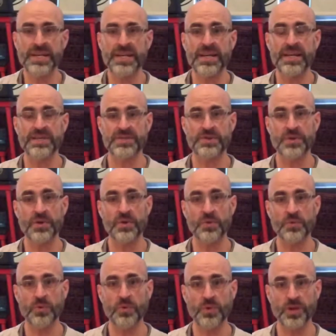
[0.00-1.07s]
And so
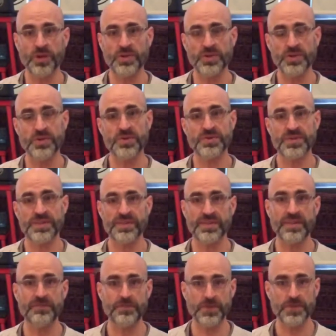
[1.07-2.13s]
what we're gonna do is
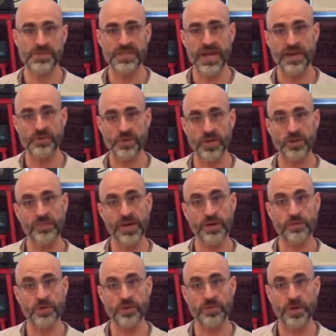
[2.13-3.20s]
the first sound we're gonna make,
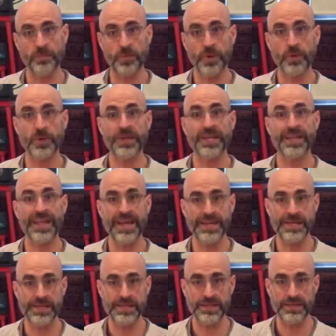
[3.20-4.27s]
we're gonna be pulling that
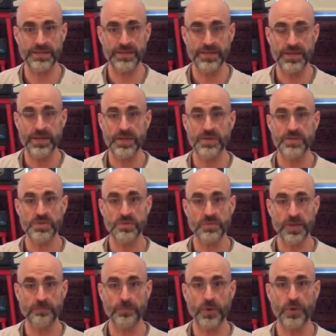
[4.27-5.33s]
in. So
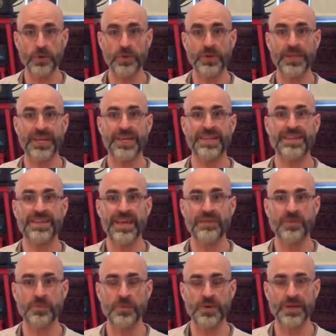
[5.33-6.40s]
be pulling in the
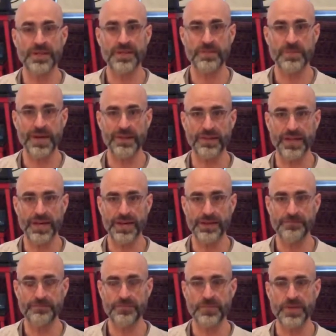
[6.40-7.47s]
navel point, the belt
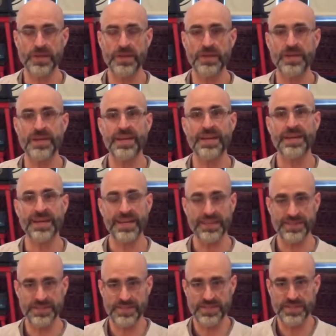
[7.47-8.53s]
line. And
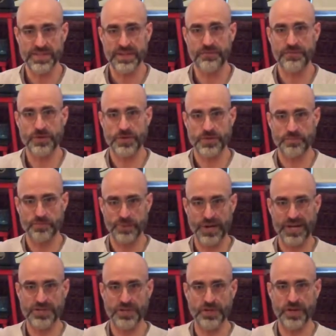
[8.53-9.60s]
again, this is the first
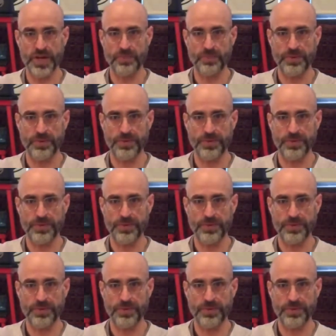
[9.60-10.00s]
pressure up.